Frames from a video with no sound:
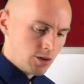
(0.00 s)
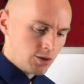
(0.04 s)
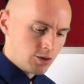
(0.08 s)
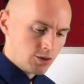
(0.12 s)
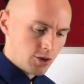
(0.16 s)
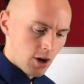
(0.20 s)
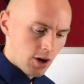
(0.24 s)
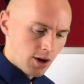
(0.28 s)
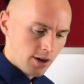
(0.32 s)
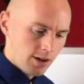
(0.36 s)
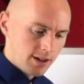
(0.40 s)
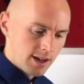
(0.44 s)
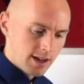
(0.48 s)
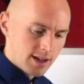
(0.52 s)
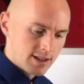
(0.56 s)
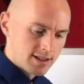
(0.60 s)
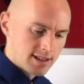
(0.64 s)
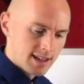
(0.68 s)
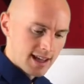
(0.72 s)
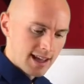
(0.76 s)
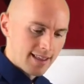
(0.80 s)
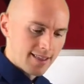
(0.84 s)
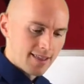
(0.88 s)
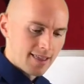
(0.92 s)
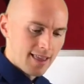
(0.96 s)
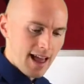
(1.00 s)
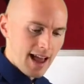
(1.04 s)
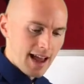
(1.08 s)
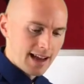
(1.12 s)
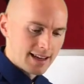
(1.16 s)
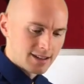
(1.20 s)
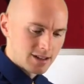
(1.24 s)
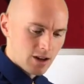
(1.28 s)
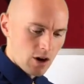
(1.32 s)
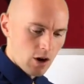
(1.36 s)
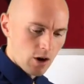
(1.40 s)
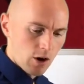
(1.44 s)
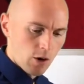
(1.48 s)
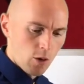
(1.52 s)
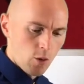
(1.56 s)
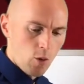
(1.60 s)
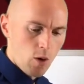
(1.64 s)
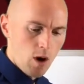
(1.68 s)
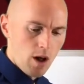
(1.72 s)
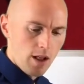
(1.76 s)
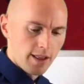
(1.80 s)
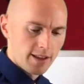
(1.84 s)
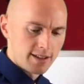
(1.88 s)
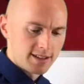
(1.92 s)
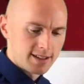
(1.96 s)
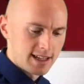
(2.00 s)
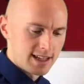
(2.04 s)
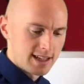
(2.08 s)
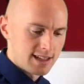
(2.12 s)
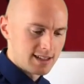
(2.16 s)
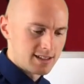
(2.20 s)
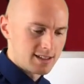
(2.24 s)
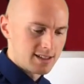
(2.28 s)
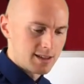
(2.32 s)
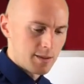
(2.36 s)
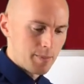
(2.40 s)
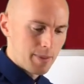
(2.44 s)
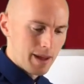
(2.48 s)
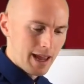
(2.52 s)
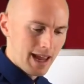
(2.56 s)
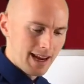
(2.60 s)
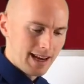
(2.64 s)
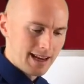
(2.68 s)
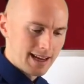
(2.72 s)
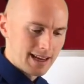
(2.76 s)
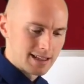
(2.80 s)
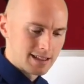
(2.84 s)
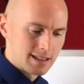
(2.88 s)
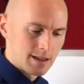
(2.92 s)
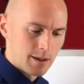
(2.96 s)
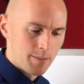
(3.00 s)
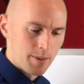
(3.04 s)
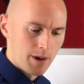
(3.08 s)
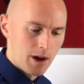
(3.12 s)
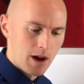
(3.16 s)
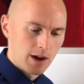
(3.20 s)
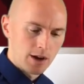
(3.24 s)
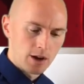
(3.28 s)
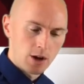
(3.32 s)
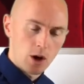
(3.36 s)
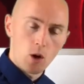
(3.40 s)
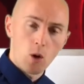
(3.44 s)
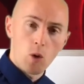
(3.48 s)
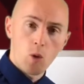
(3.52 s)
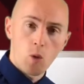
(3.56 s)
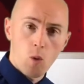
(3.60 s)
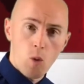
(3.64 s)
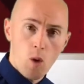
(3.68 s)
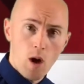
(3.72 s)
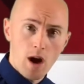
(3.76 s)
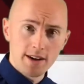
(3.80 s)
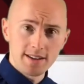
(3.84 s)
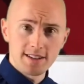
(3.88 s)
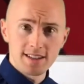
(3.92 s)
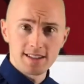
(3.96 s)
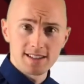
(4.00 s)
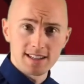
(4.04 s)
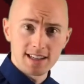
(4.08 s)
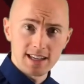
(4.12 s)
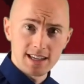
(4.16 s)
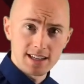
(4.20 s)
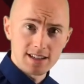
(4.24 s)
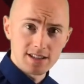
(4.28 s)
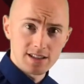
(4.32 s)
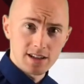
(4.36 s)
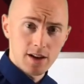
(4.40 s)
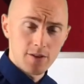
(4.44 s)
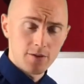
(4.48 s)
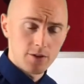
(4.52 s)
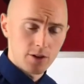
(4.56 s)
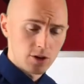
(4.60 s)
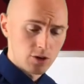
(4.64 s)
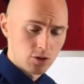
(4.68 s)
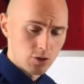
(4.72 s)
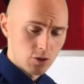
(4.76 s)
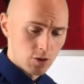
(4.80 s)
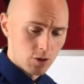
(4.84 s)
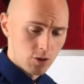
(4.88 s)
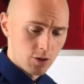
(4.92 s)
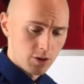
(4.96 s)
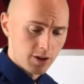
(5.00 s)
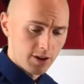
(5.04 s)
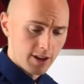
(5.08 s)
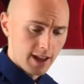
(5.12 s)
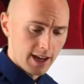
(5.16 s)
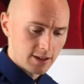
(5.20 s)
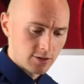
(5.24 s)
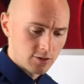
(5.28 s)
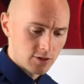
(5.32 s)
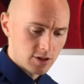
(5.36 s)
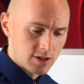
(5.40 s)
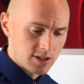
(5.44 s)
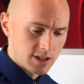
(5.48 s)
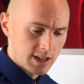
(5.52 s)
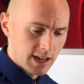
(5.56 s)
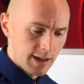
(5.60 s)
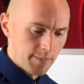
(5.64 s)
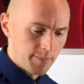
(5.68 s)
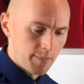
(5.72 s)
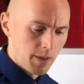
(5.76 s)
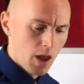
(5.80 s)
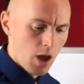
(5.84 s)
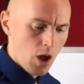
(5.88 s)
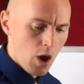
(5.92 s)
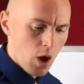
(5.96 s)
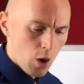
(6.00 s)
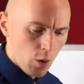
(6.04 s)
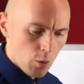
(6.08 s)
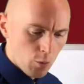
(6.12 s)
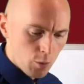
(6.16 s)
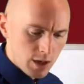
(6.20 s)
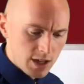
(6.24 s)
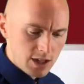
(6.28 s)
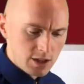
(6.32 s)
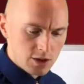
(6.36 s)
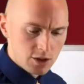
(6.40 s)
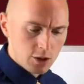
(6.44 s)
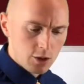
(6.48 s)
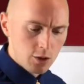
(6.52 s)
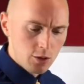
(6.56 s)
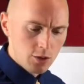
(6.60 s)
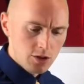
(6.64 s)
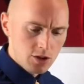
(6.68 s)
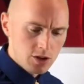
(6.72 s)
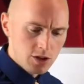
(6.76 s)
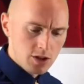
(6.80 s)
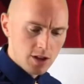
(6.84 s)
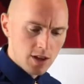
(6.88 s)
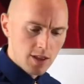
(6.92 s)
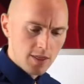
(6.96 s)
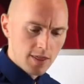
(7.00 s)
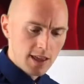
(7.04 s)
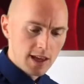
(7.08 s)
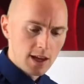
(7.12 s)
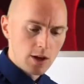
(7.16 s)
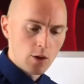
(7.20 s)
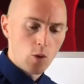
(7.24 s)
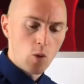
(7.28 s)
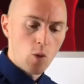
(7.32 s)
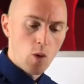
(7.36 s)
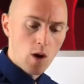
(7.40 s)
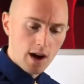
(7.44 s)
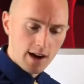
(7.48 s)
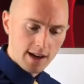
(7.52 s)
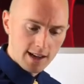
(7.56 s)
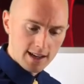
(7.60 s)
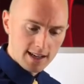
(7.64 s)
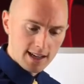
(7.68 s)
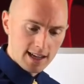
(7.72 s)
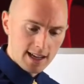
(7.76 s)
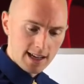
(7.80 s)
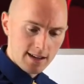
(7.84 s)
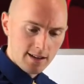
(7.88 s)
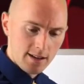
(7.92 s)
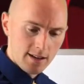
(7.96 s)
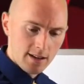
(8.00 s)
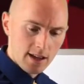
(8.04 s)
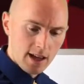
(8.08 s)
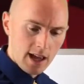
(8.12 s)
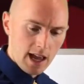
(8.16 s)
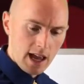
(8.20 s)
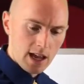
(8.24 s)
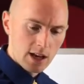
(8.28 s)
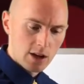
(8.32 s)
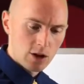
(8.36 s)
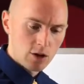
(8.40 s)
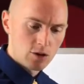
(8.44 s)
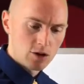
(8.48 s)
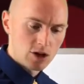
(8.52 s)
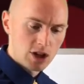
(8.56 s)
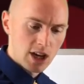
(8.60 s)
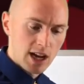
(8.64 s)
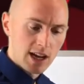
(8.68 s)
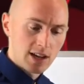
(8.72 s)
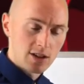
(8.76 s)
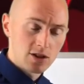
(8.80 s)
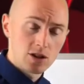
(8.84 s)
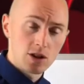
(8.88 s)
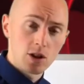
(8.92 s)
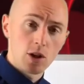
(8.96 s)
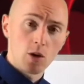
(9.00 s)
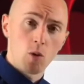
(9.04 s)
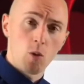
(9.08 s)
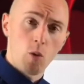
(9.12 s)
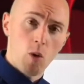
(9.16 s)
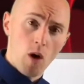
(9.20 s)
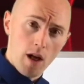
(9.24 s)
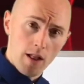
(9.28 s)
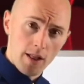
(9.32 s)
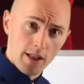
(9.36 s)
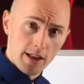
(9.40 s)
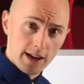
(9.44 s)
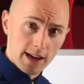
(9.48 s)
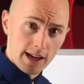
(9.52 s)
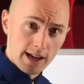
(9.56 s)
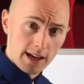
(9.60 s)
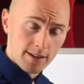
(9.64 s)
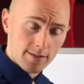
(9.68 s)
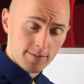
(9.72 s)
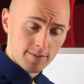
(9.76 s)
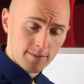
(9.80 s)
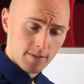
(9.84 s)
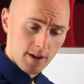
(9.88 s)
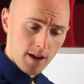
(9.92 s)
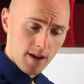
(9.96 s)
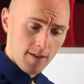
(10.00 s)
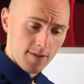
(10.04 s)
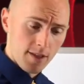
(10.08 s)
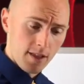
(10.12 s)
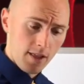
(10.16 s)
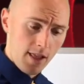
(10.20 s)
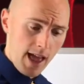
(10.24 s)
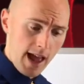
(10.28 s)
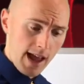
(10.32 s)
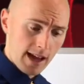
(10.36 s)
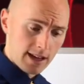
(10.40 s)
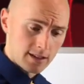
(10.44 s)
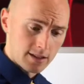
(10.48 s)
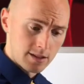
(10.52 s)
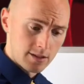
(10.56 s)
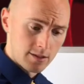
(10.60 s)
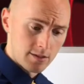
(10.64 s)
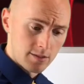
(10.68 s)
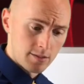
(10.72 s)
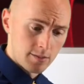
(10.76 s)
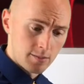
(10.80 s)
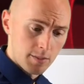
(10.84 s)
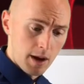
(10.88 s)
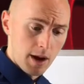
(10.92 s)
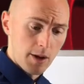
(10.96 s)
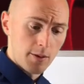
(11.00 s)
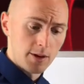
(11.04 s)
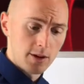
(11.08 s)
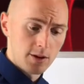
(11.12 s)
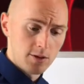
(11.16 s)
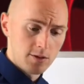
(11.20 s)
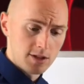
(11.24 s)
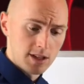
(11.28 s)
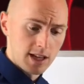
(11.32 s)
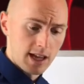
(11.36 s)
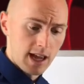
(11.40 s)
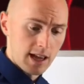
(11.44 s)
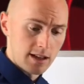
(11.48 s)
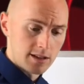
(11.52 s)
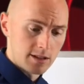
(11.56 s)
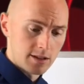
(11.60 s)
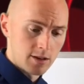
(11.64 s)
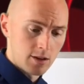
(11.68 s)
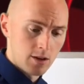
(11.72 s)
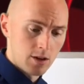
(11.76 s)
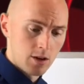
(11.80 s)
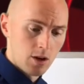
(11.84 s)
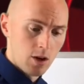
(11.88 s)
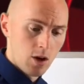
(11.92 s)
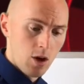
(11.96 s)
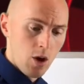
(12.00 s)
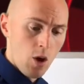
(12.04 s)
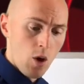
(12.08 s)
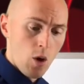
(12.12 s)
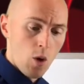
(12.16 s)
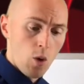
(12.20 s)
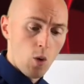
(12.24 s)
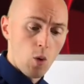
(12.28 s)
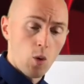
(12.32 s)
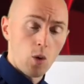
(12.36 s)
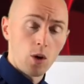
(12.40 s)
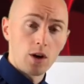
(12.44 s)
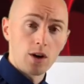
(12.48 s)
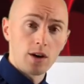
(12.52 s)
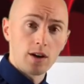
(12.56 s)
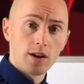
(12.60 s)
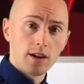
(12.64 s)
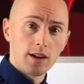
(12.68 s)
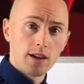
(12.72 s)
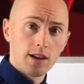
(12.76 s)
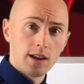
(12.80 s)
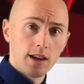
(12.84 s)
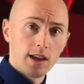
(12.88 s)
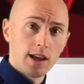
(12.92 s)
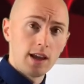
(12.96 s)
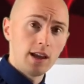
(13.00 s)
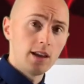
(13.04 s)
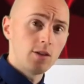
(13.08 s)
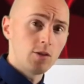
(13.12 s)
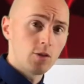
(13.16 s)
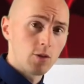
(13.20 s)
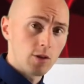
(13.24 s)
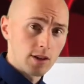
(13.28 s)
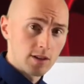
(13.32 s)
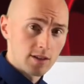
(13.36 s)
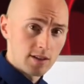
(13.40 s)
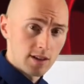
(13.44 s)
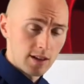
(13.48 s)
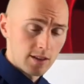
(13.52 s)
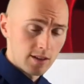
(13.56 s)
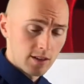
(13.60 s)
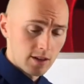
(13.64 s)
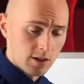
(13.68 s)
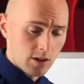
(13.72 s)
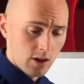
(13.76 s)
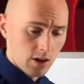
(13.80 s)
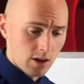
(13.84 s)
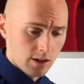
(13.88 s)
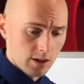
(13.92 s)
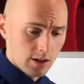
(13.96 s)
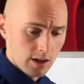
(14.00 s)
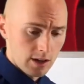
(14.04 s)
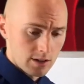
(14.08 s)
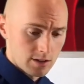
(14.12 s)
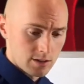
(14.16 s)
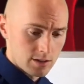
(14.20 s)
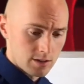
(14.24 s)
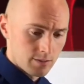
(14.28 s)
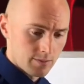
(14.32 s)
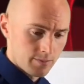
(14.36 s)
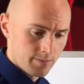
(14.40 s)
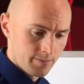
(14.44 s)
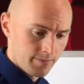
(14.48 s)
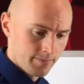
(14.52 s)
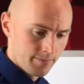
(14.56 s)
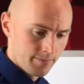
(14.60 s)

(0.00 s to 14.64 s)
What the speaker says: Darkness and light are qualities dependent upon quantities of controlled electricity. Reduce the quantity and you change the quality of the light by reducing it or increasing the darkness.